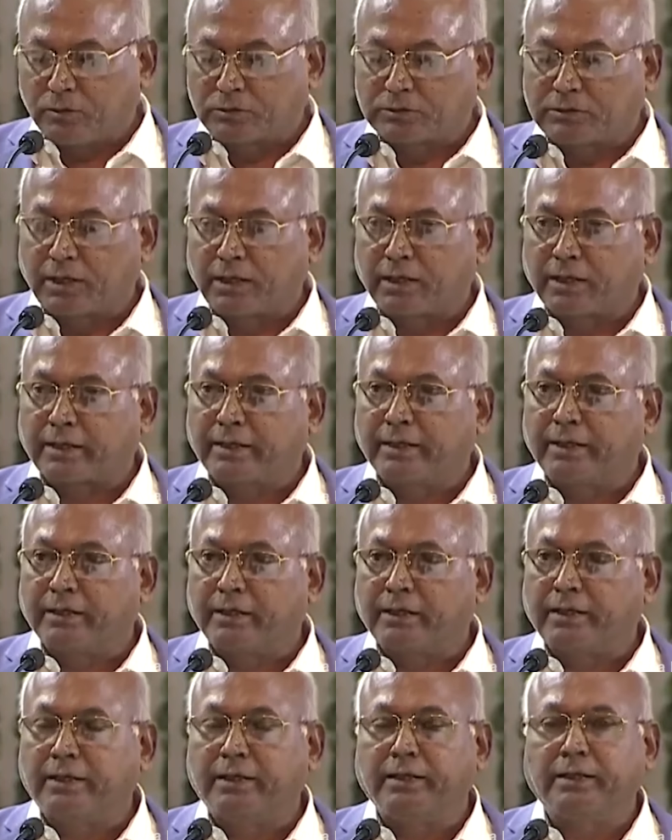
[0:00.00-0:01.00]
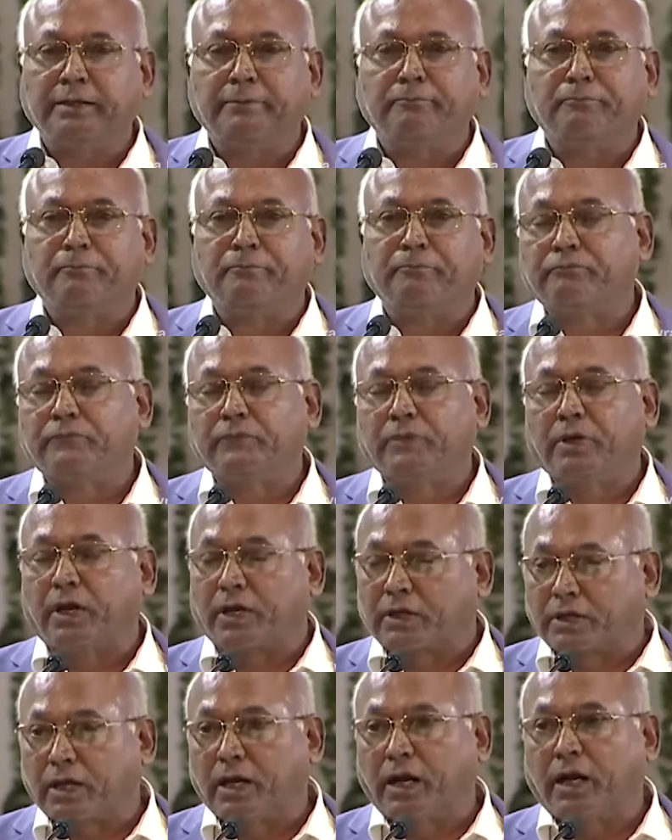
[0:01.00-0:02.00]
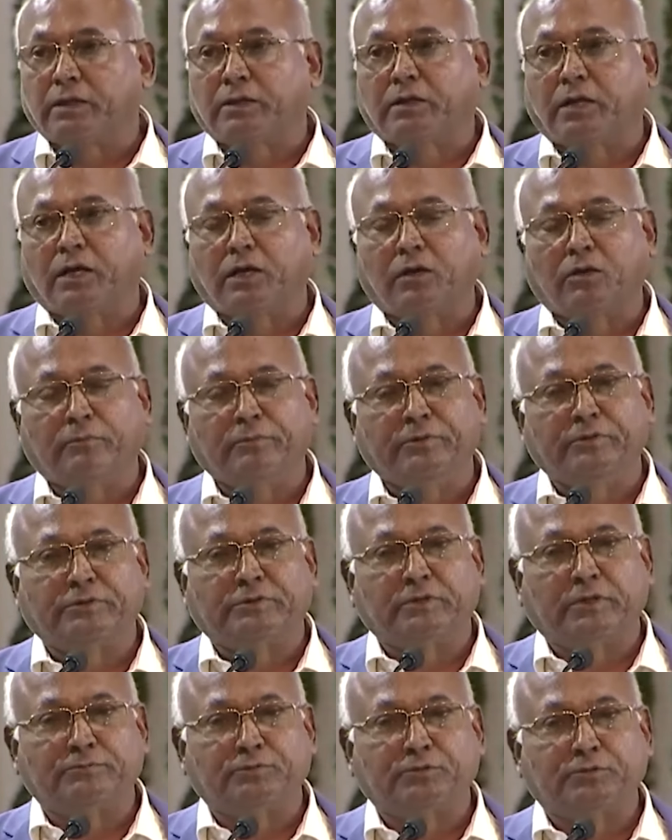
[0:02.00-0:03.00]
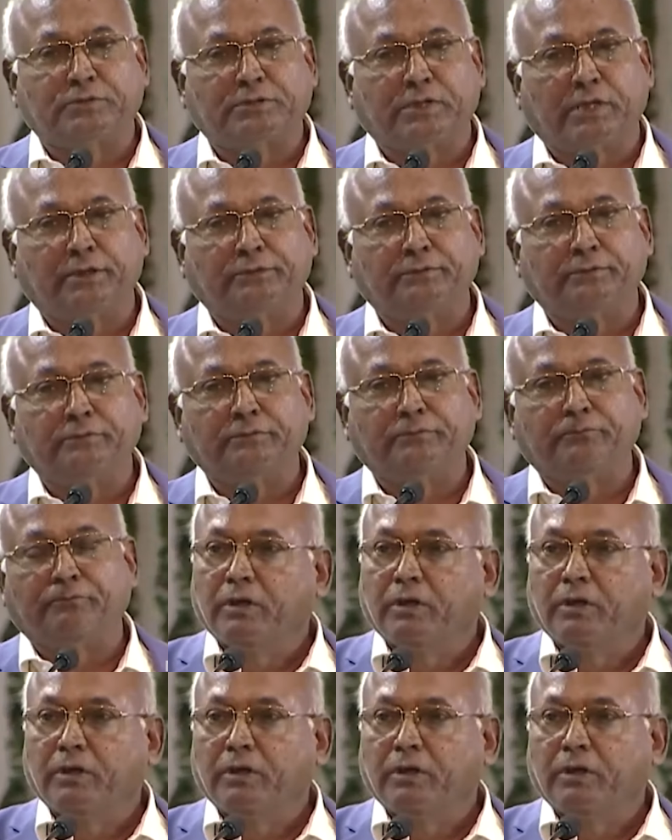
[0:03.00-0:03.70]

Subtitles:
Luther King Atlanta lo museum chusanu,